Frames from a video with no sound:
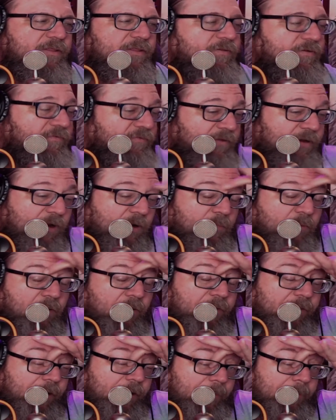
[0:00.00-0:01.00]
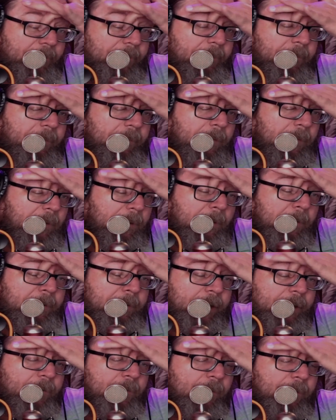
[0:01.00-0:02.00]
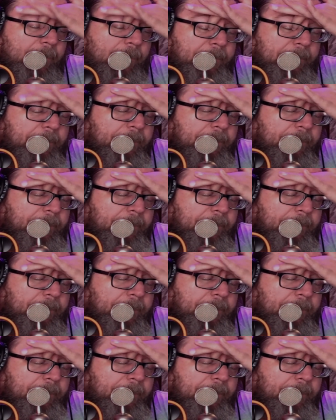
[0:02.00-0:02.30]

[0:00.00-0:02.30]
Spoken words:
There's an airport there. Okay, cool.